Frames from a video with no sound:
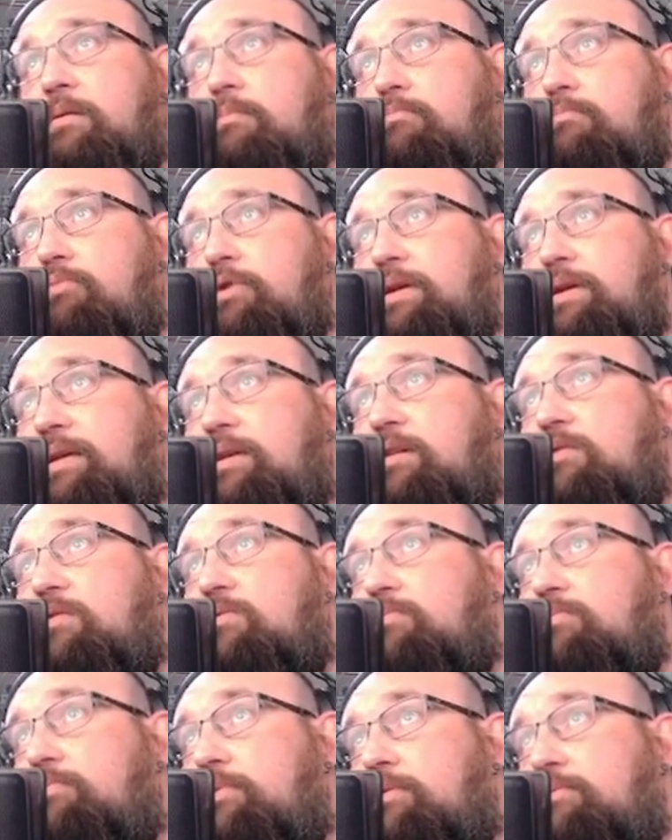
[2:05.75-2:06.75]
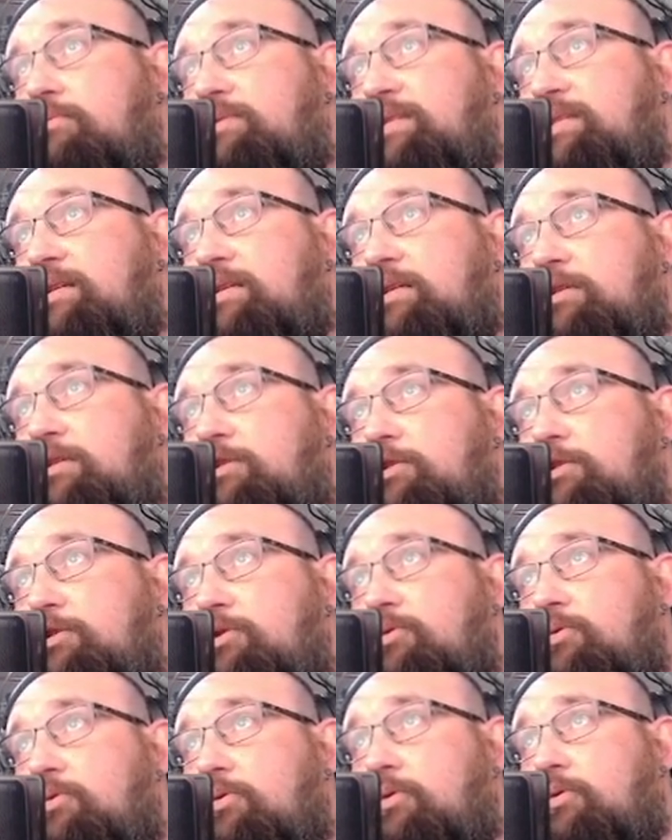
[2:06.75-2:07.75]
bring your boat to the
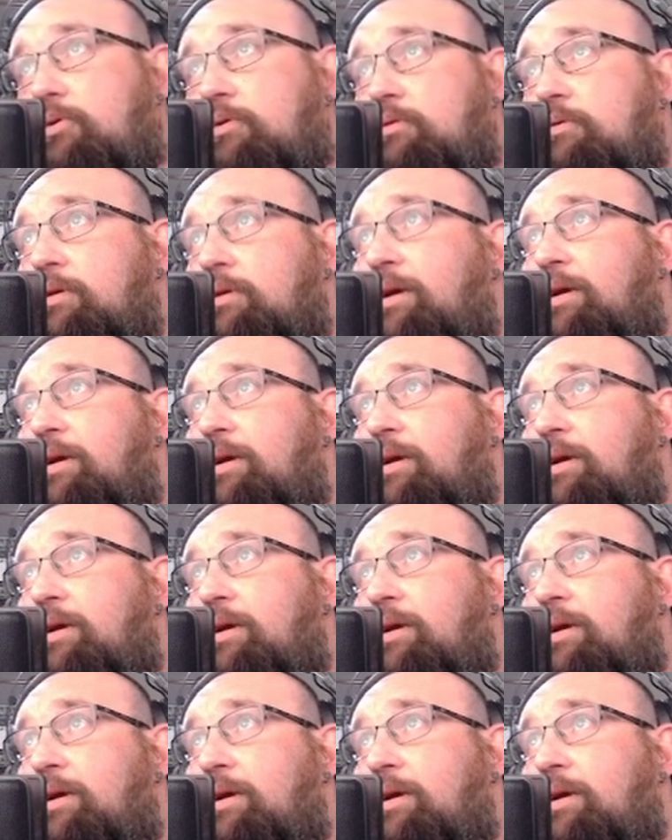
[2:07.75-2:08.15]
shore,